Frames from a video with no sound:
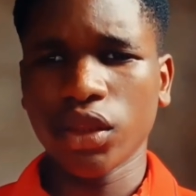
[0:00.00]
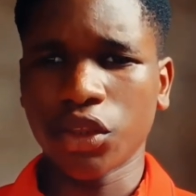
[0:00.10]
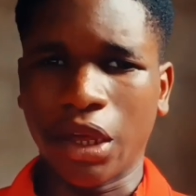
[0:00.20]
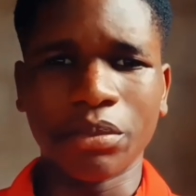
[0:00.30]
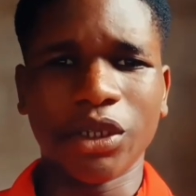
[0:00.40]

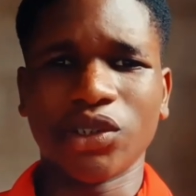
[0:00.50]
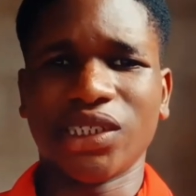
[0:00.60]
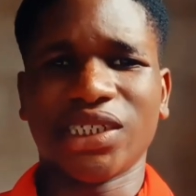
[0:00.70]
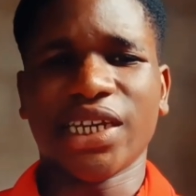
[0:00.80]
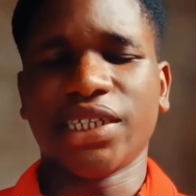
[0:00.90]
thumbnail
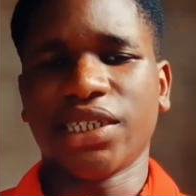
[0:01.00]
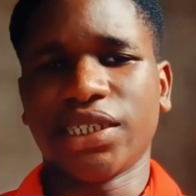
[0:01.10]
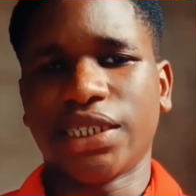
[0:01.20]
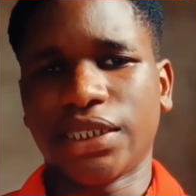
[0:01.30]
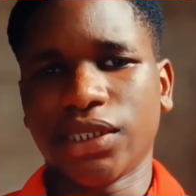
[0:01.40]

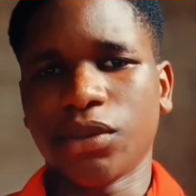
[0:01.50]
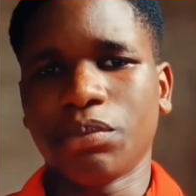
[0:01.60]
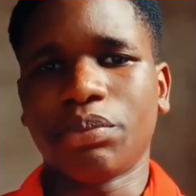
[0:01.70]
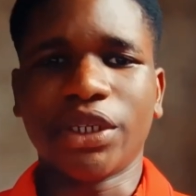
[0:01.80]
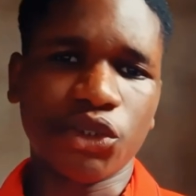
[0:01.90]
designing is
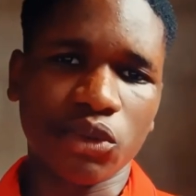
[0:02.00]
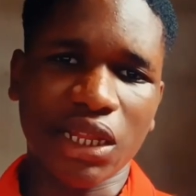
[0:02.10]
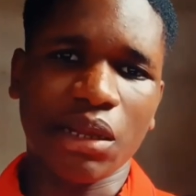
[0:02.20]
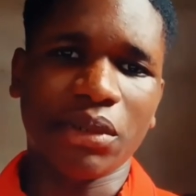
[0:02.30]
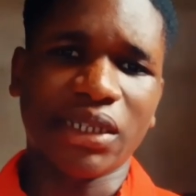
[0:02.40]
Pixel
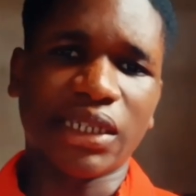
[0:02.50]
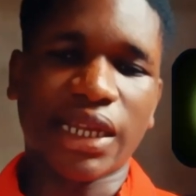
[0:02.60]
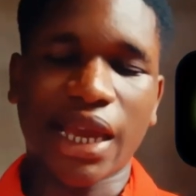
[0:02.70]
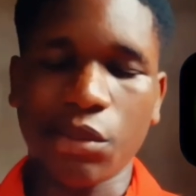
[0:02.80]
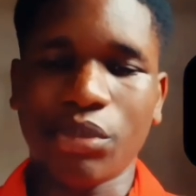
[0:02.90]
Lab
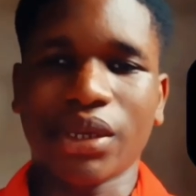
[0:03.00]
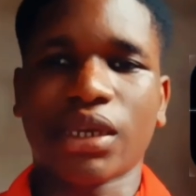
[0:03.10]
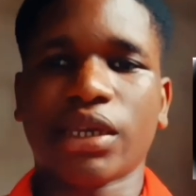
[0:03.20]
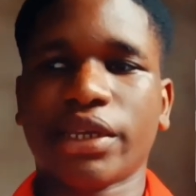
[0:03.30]
and Hypic.